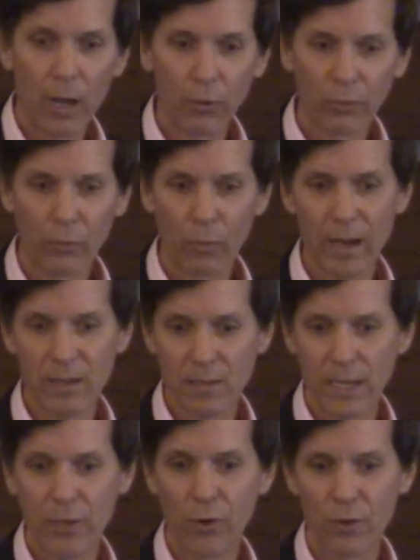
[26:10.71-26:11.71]
Thrust in
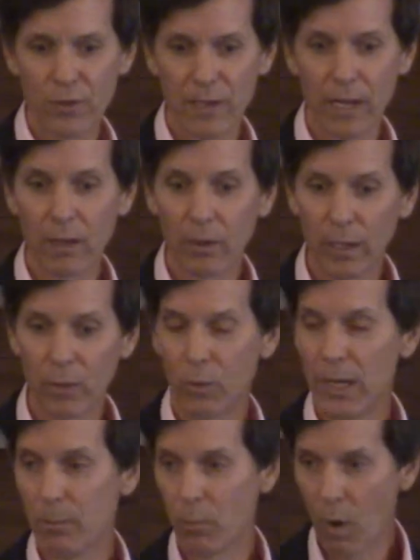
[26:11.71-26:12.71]
your sickle and reap.
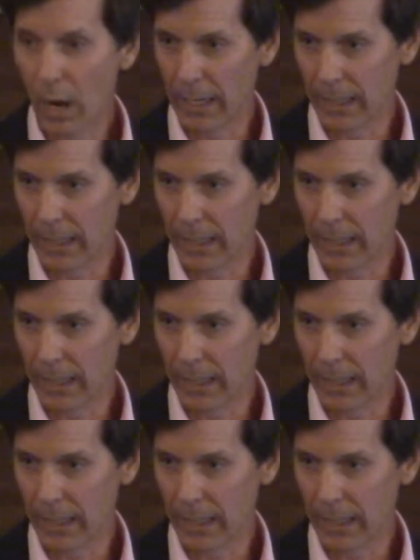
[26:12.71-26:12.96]
Why?